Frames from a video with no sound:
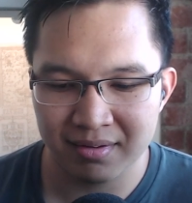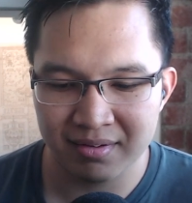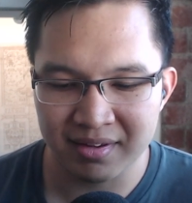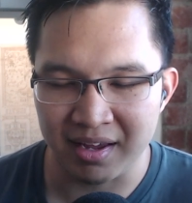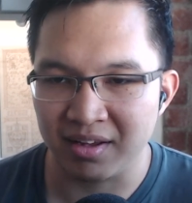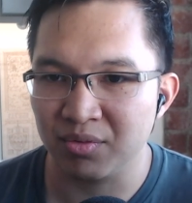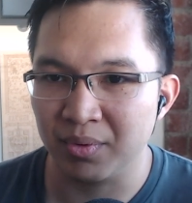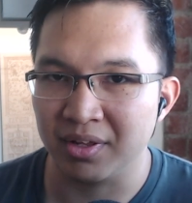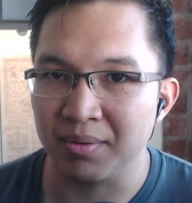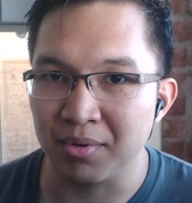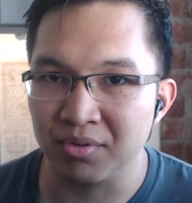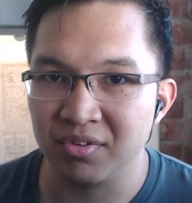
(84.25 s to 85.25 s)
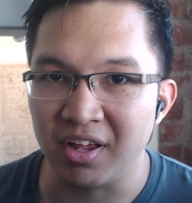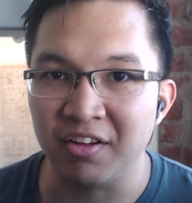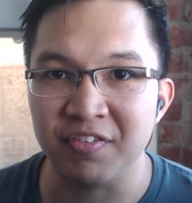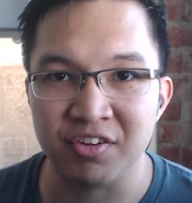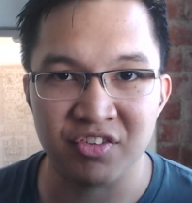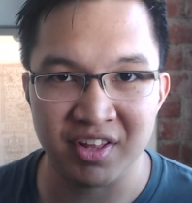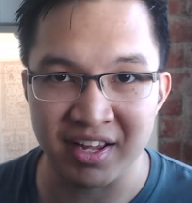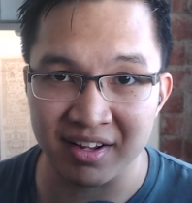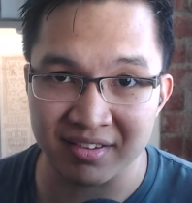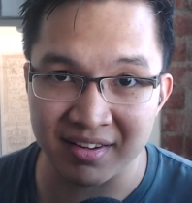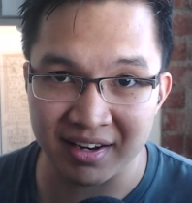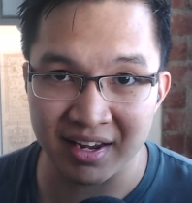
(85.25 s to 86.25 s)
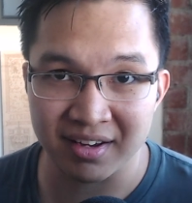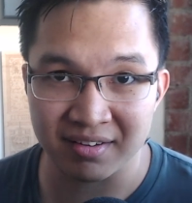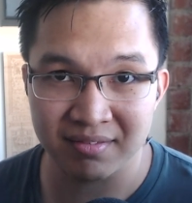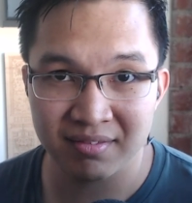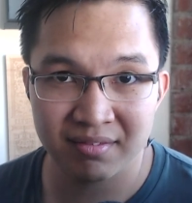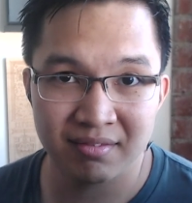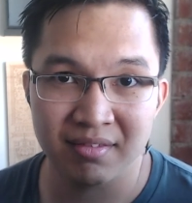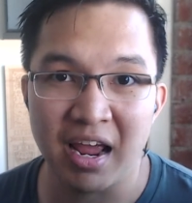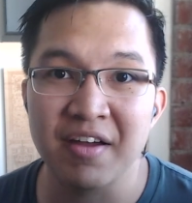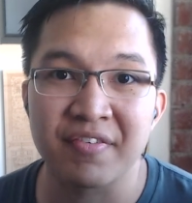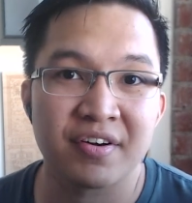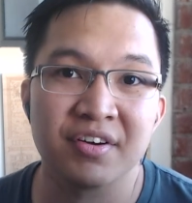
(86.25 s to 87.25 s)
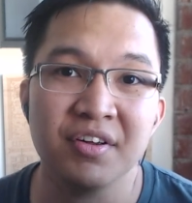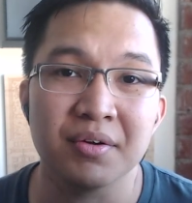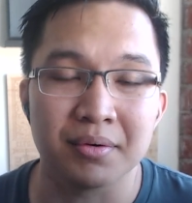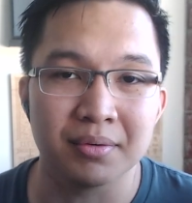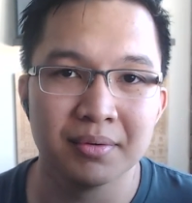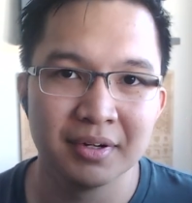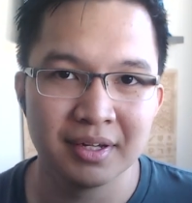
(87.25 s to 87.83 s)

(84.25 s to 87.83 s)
Saying is one of the most selfish things that I could ever do.